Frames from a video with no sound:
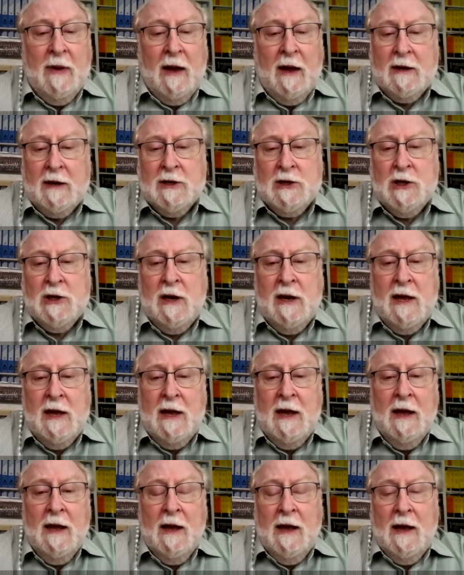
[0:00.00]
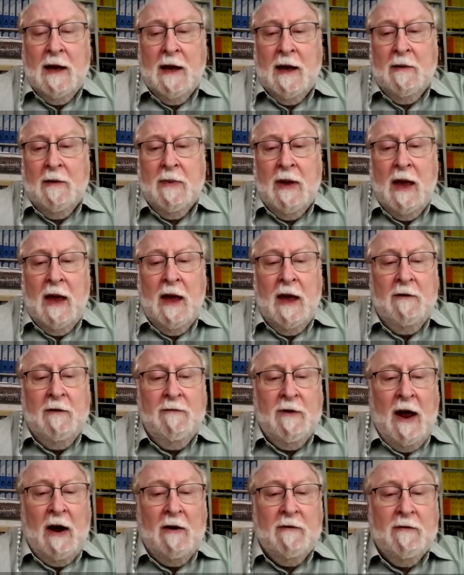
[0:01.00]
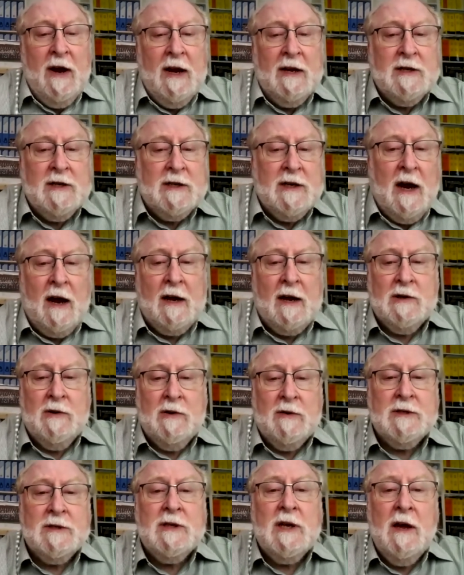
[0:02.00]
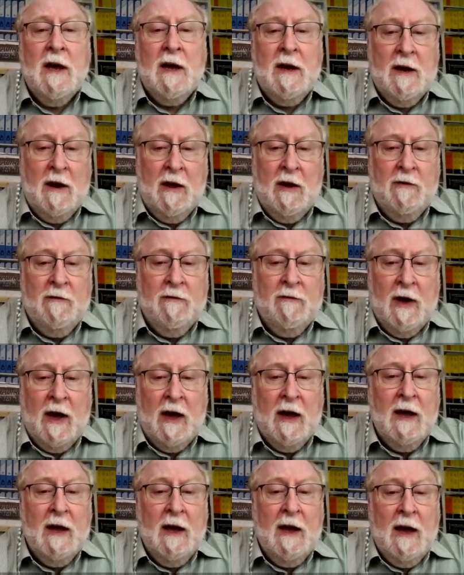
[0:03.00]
actually, a flat rate tax on turnover,